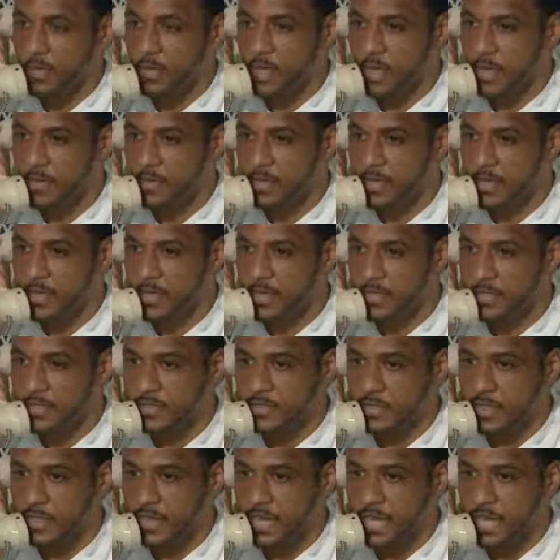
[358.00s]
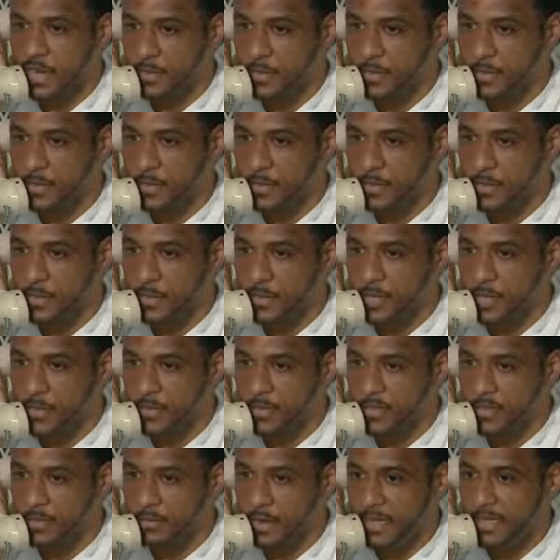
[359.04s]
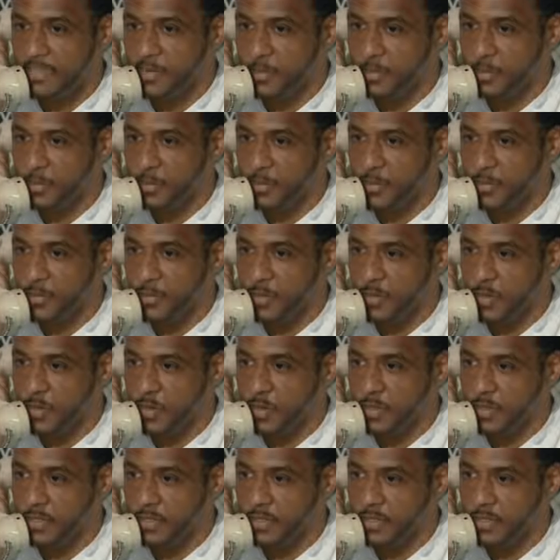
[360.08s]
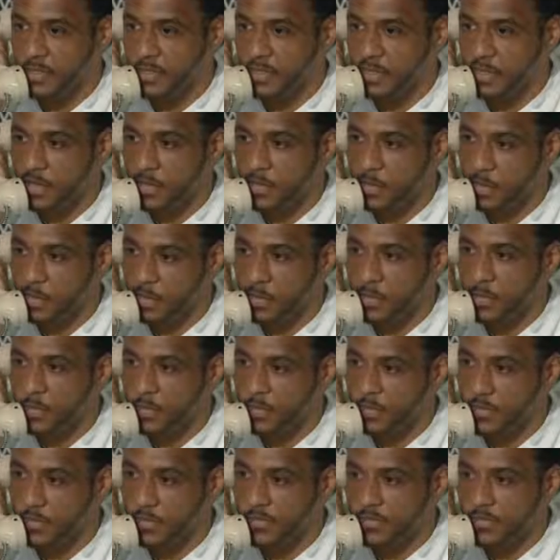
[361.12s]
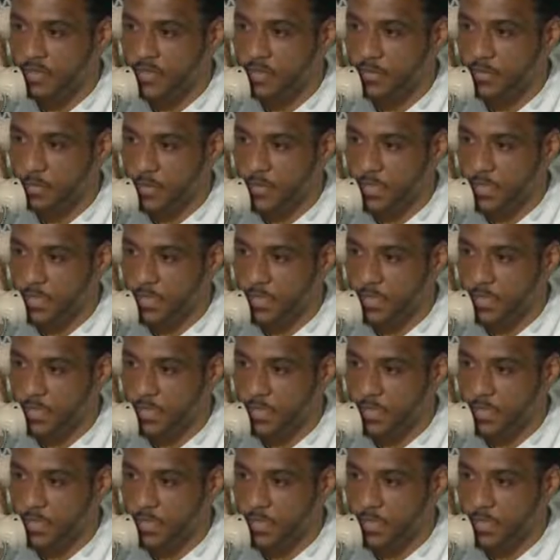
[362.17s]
Okay, because a lot of people don't know that my supporters are holding a memorial service as